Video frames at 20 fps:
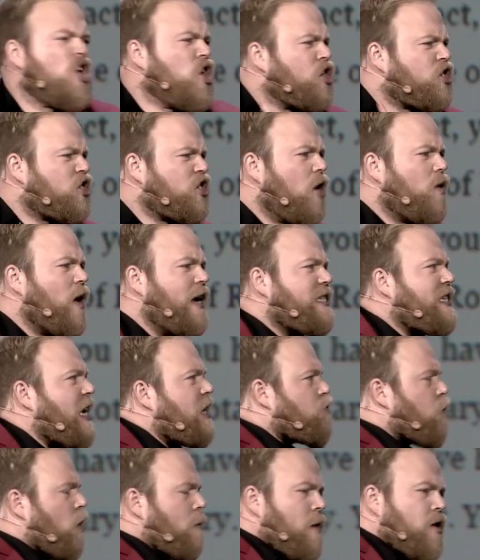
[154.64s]
So I
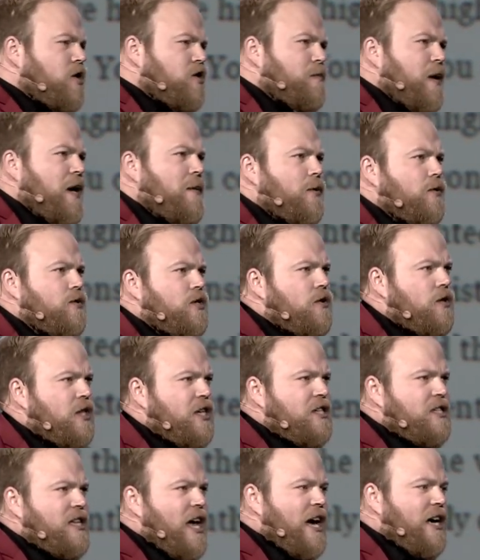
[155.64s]
did what most people do
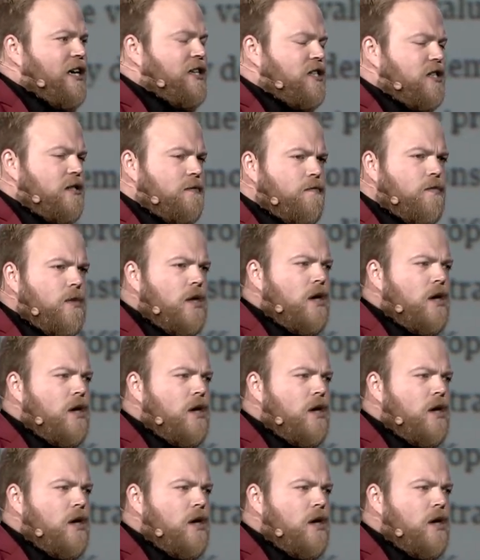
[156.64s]
these days